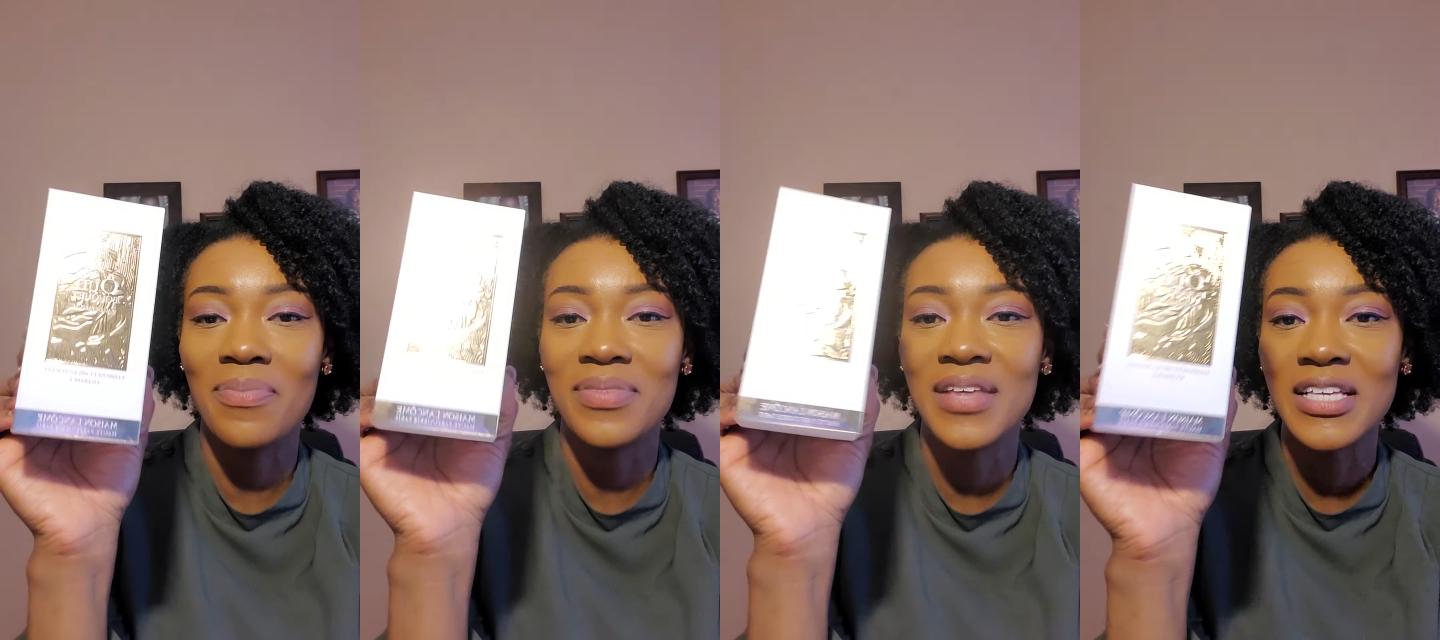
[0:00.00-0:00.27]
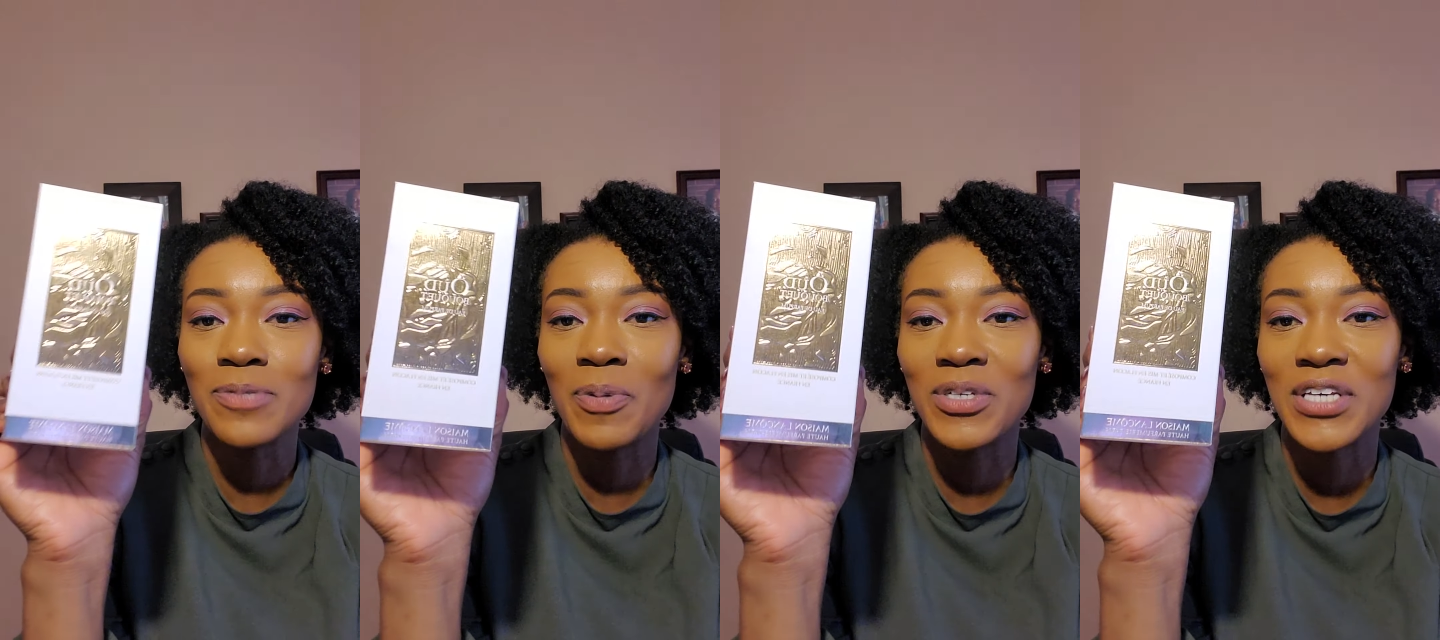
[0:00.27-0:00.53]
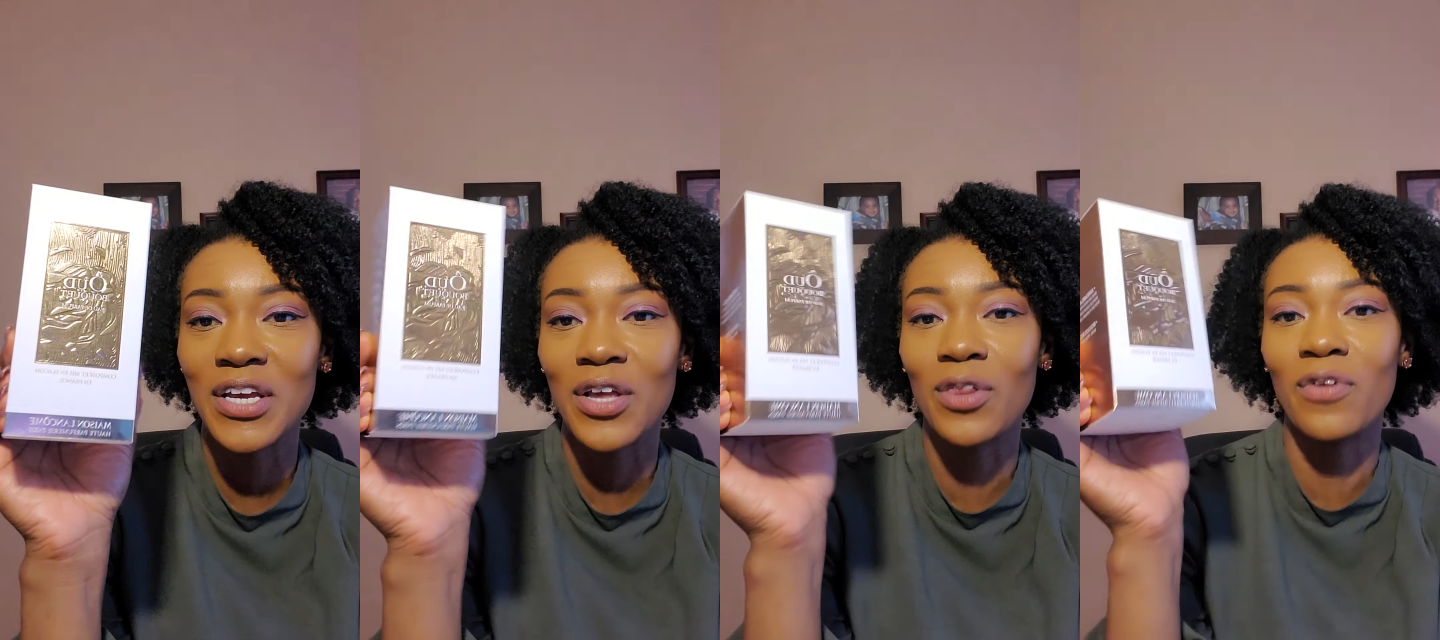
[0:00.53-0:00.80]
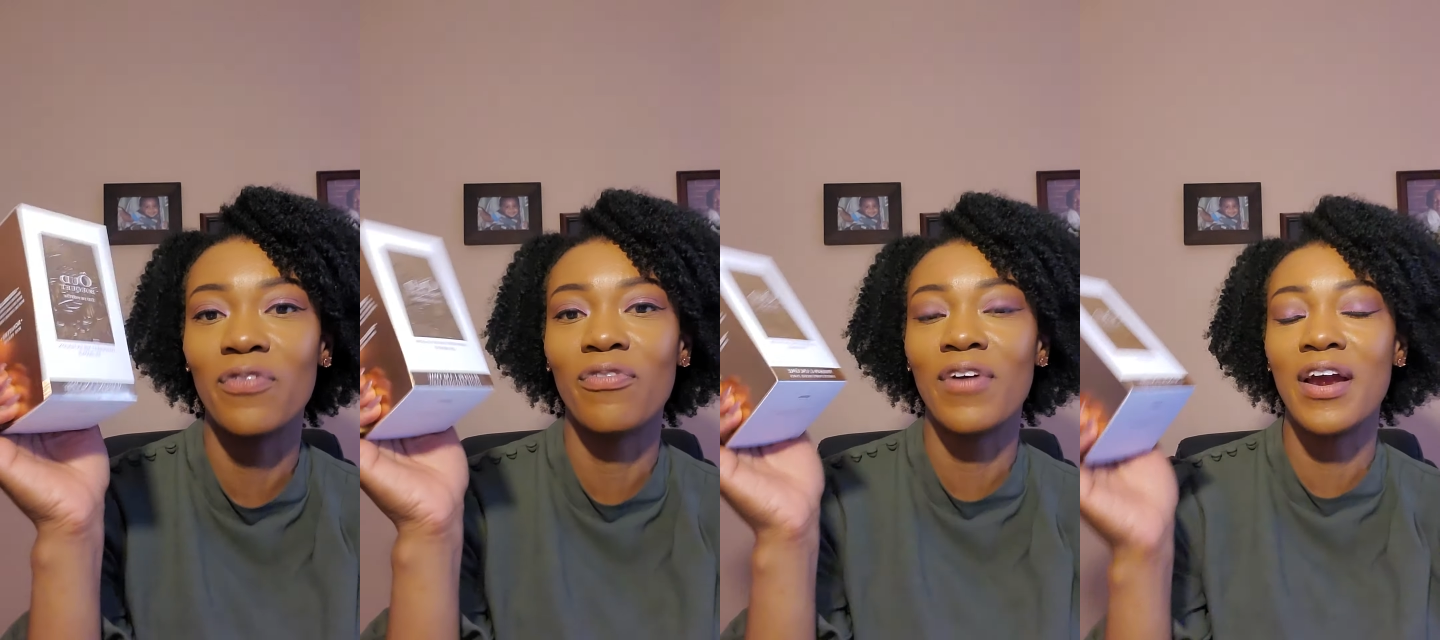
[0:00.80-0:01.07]
this
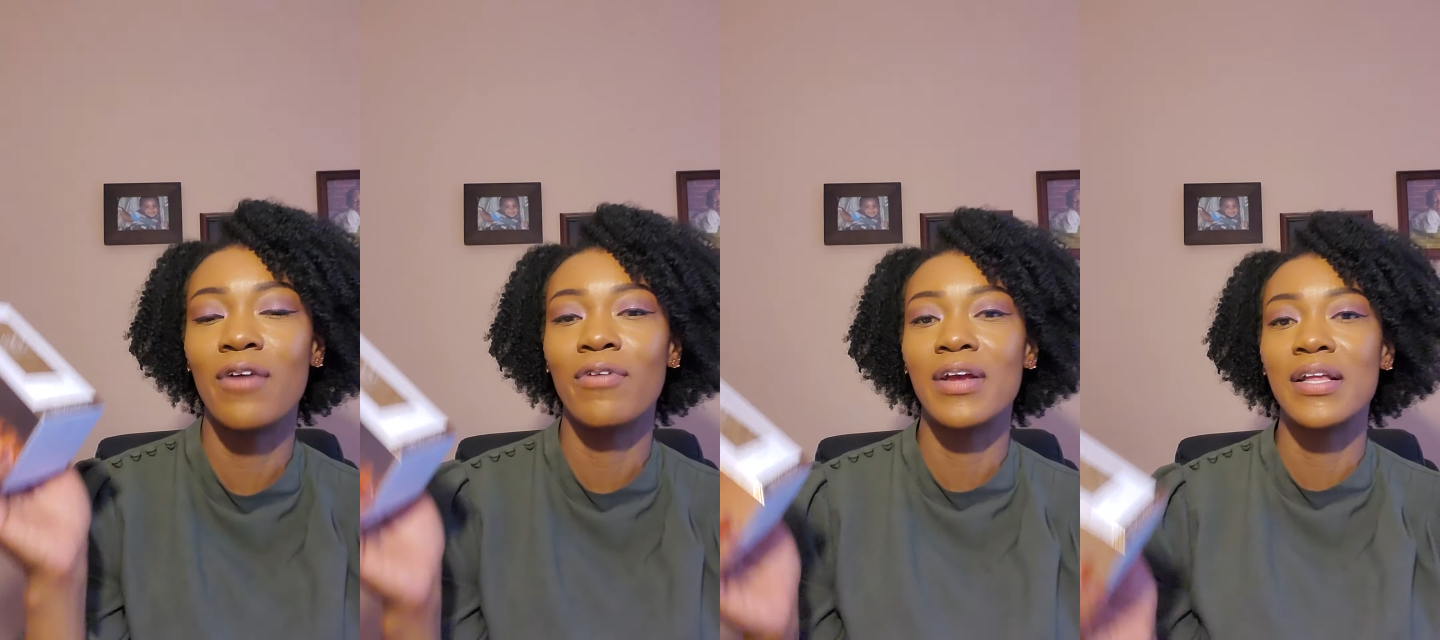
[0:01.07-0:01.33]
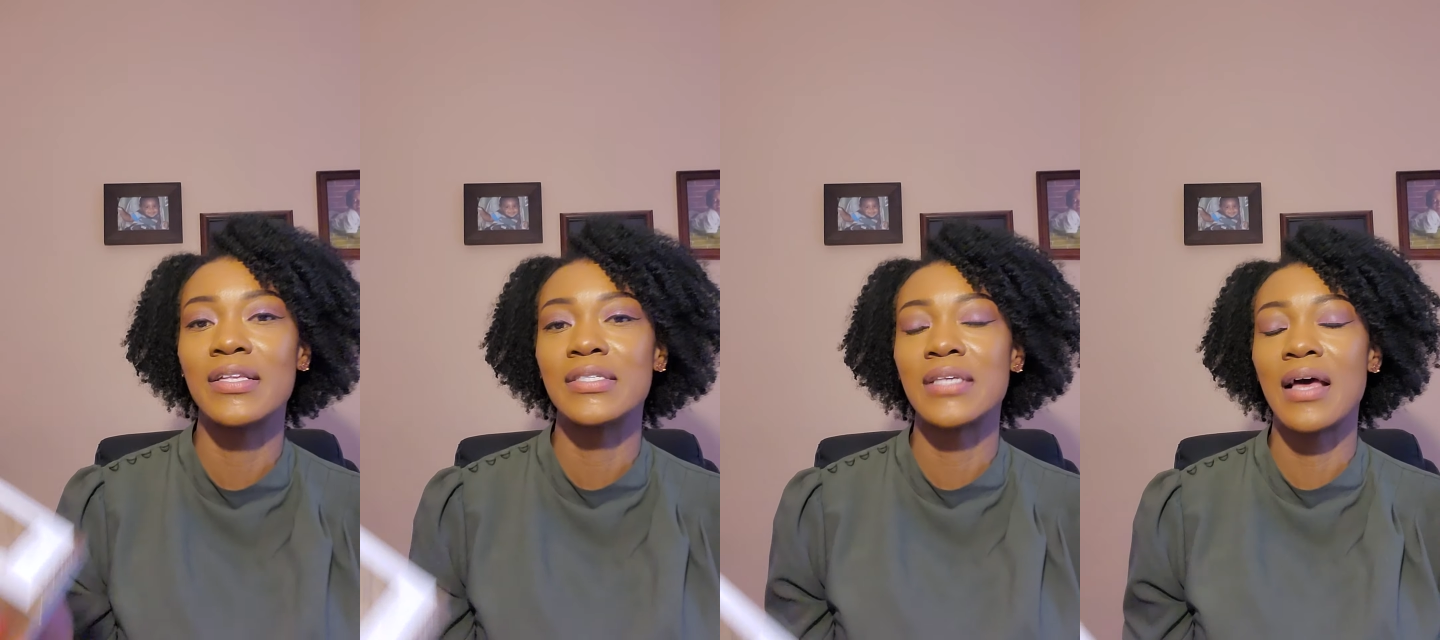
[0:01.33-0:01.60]
particular fragrance,